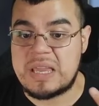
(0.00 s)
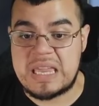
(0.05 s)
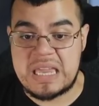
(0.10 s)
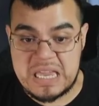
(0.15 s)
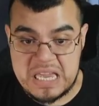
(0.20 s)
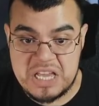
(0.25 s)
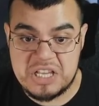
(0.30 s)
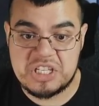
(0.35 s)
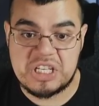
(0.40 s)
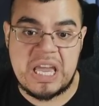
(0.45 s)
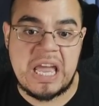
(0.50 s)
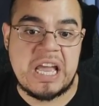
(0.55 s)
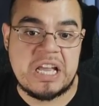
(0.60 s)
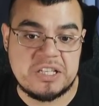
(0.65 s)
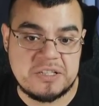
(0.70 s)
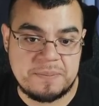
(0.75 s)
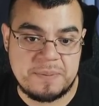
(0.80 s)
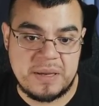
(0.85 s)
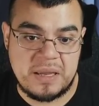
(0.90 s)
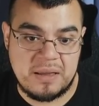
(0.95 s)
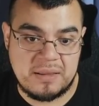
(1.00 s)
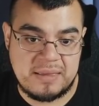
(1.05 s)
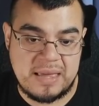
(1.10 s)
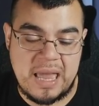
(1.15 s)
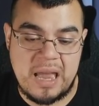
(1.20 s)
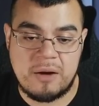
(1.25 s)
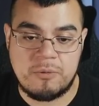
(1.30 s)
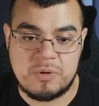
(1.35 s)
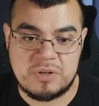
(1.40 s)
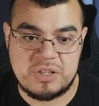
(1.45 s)
each HP
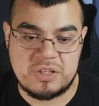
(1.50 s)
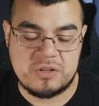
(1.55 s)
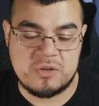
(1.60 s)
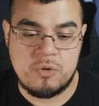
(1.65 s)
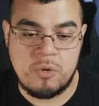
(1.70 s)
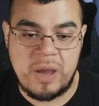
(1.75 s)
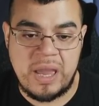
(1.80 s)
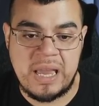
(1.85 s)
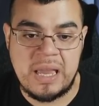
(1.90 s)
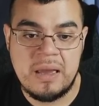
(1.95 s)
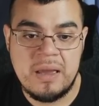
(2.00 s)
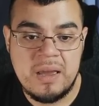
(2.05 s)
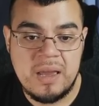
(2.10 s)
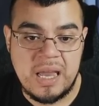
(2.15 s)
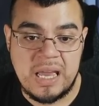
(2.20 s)
attack, which is great.